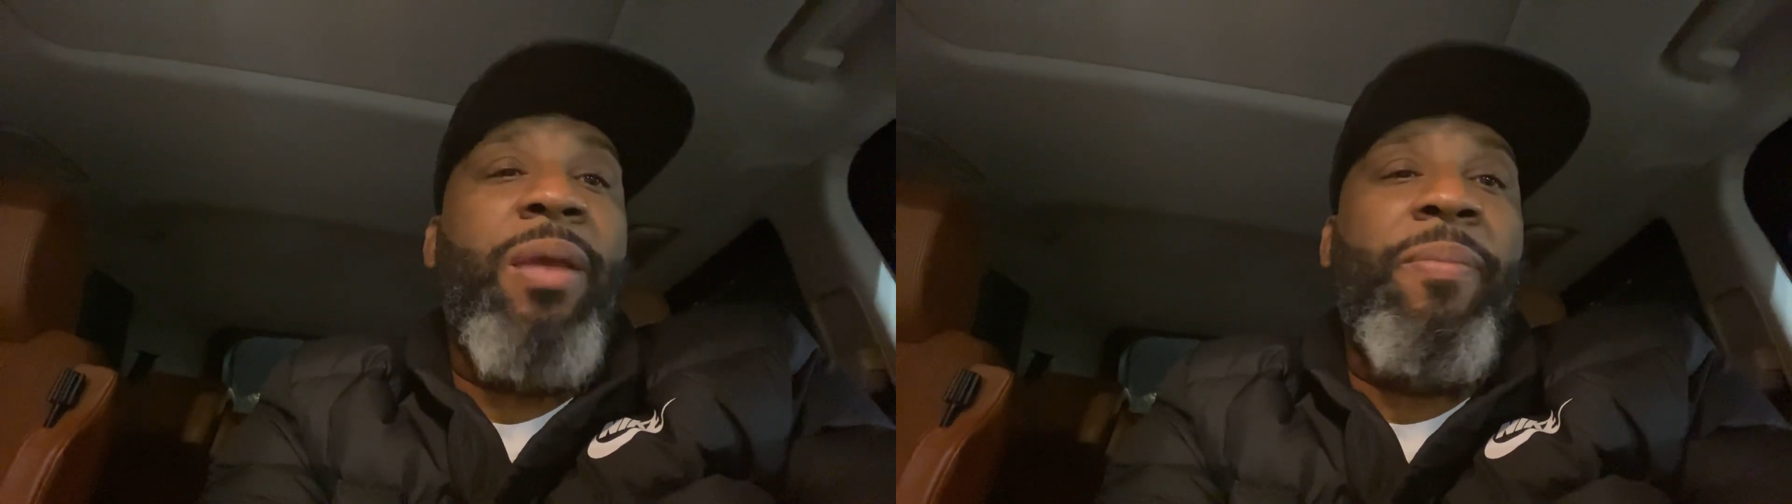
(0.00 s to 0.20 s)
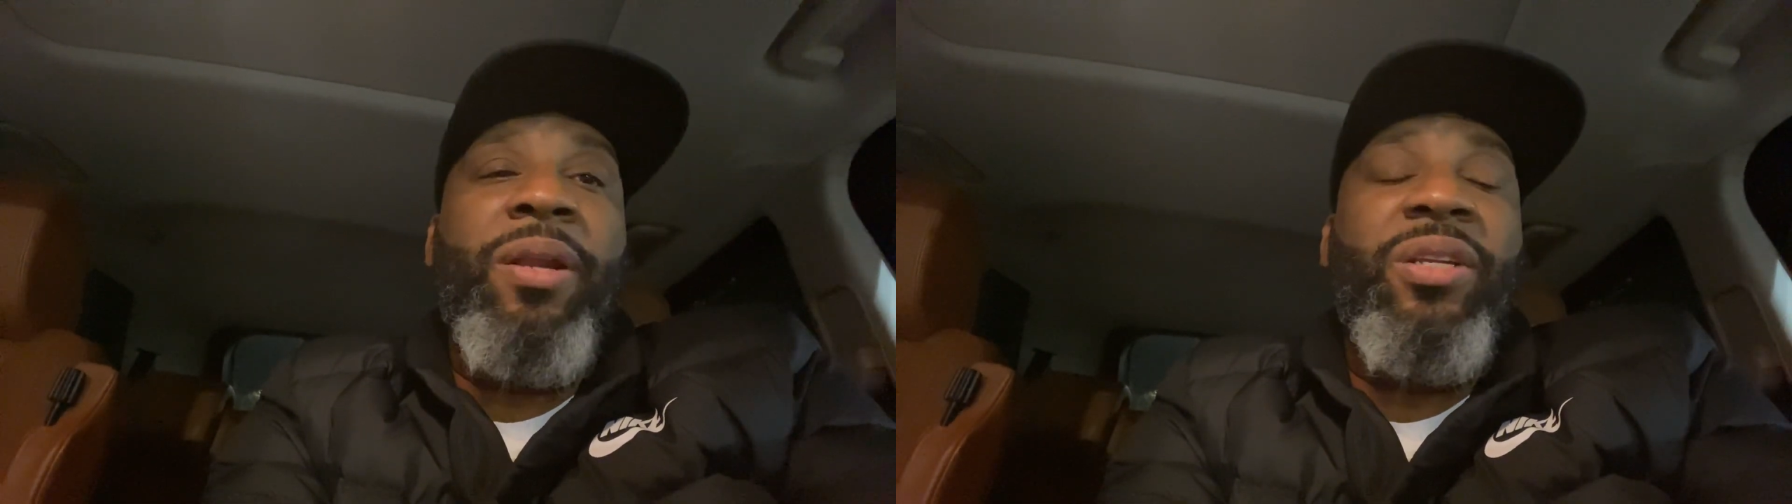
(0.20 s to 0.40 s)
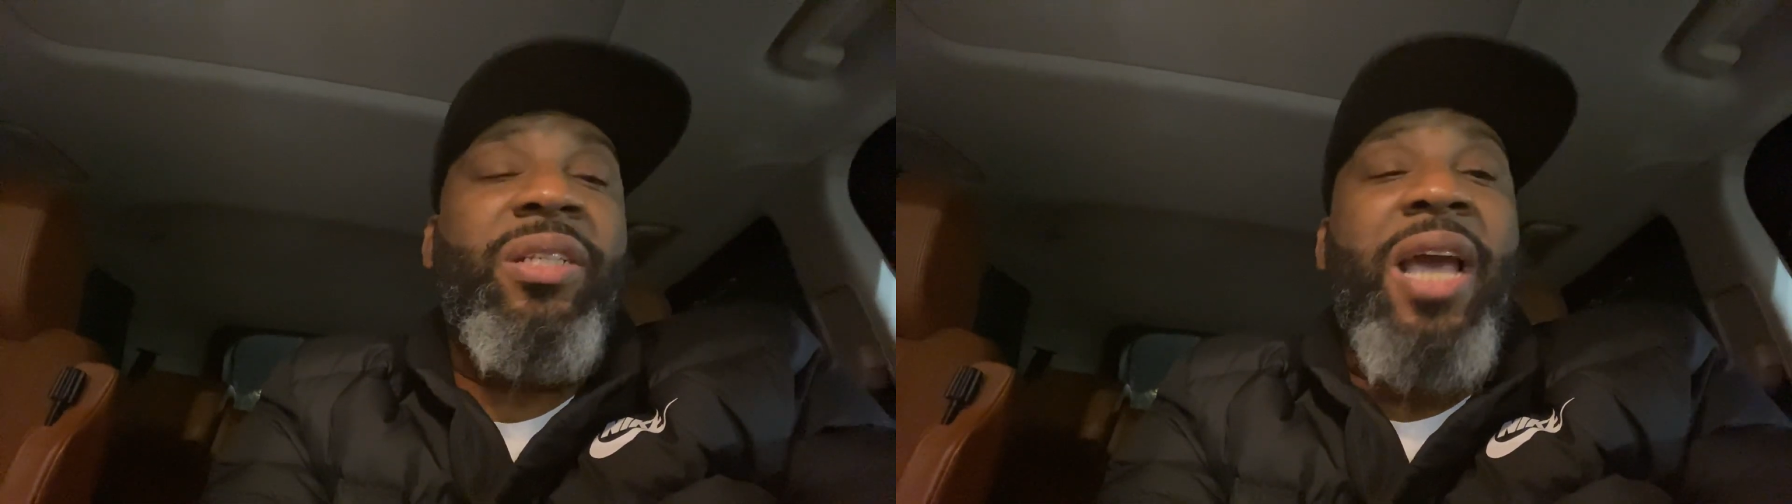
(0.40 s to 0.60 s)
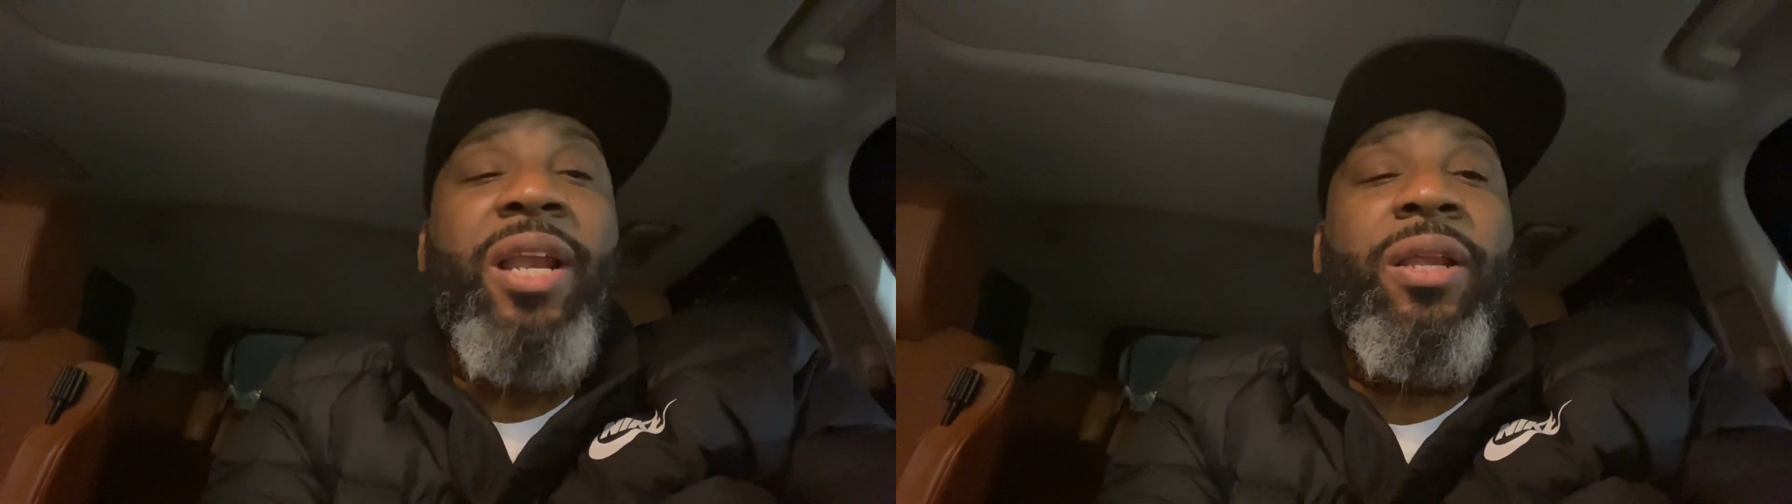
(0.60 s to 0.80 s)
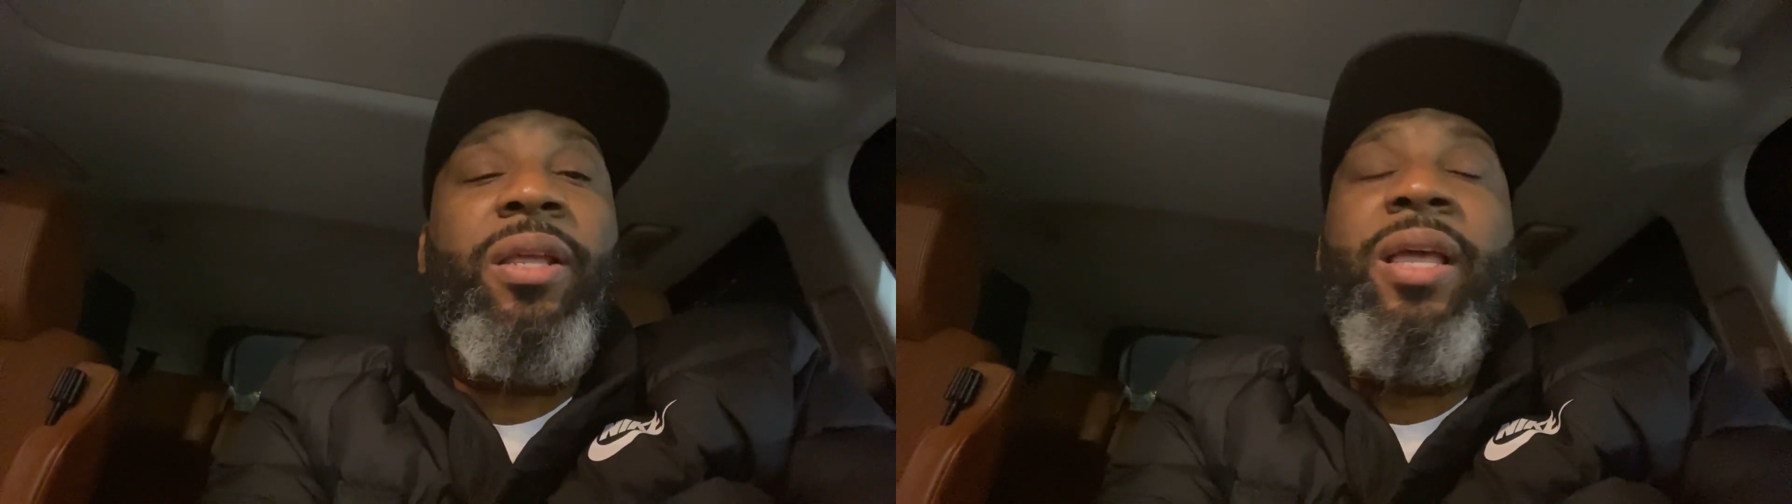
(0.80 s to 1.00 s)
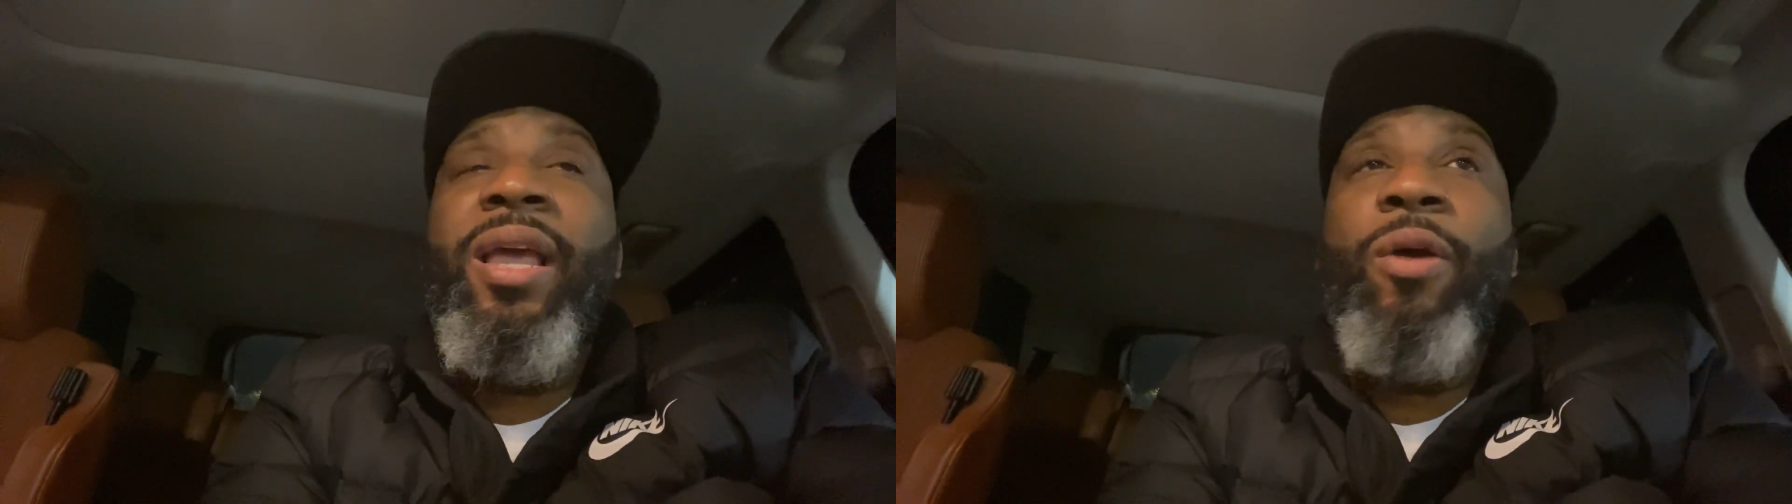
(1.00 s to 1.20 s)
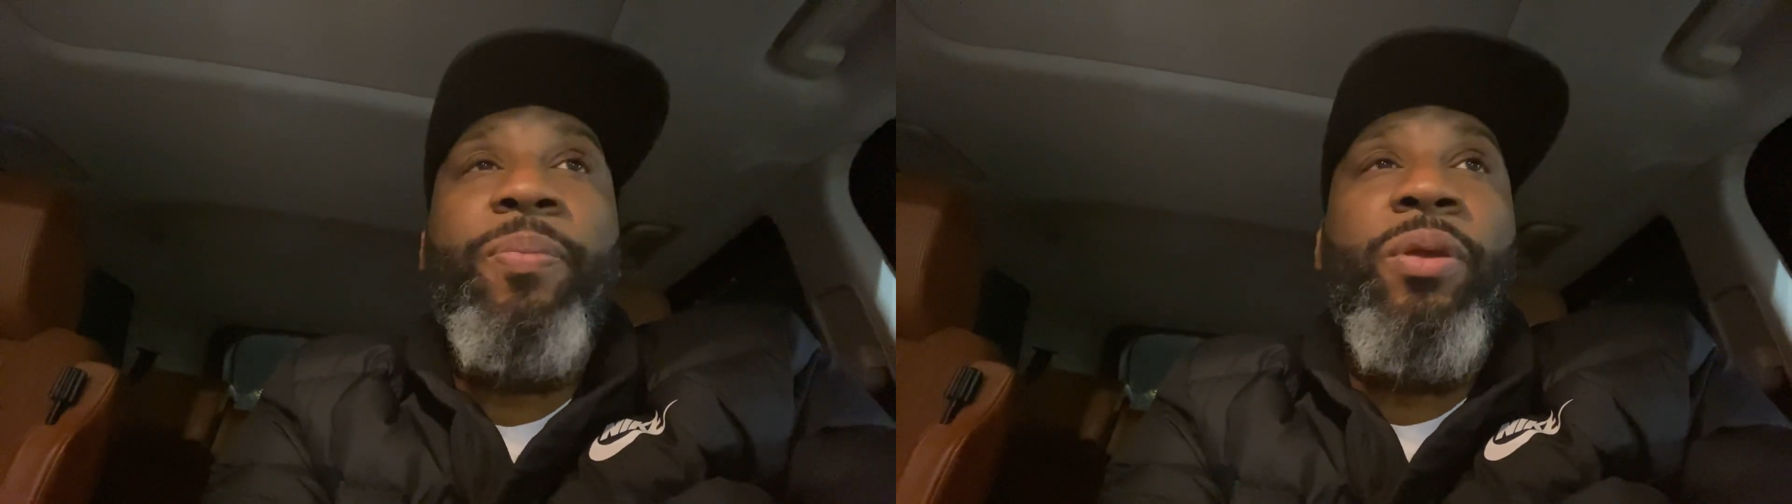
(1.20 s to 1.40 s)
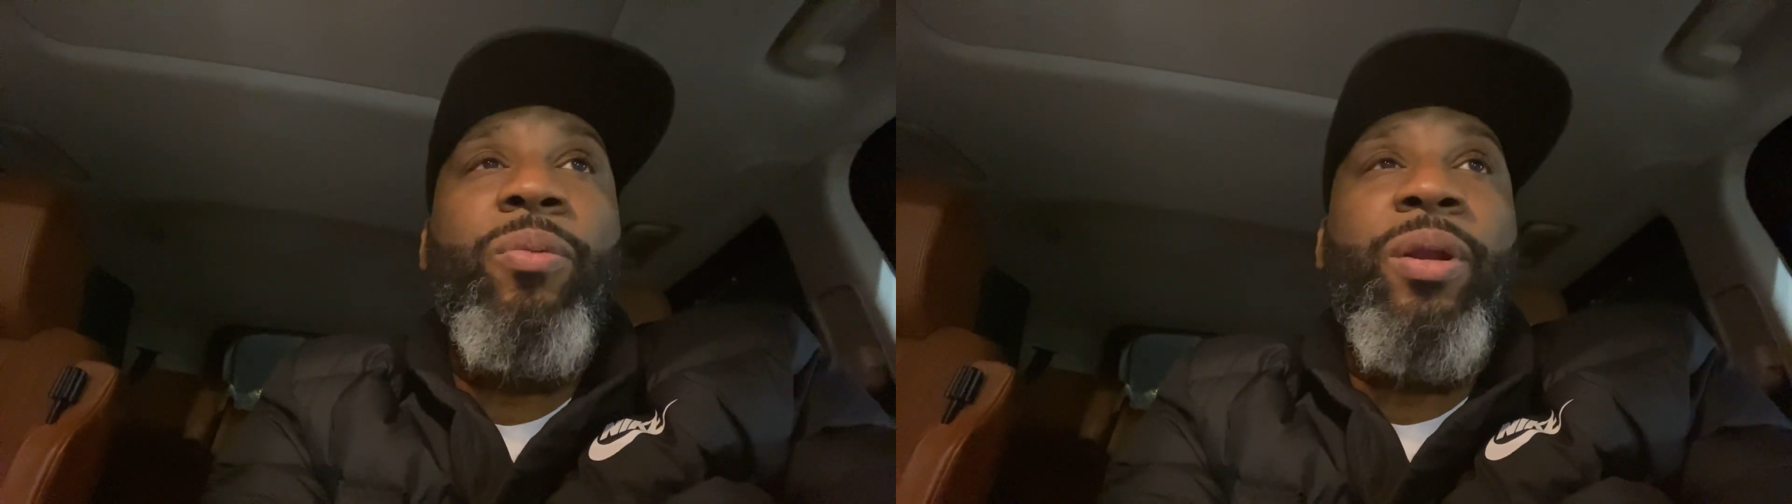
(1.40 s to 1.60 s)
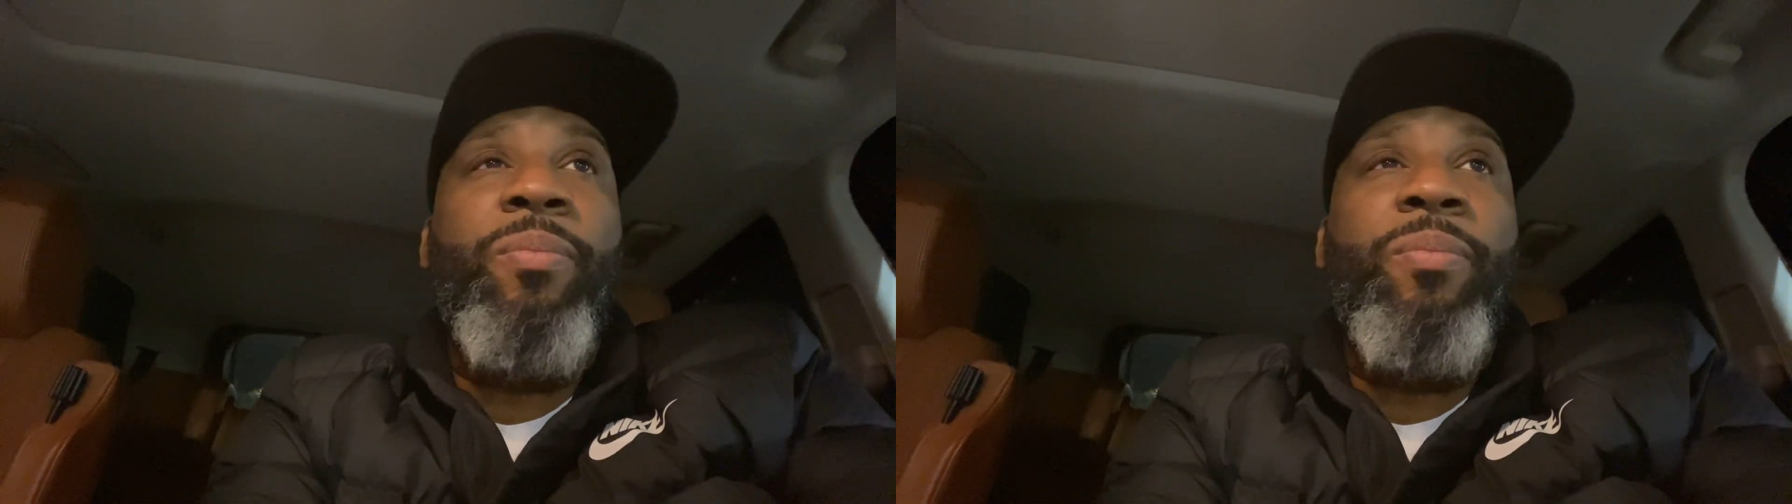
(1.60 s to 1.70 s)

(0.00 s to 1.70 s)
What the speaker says: maybe it'll just kind of help you with a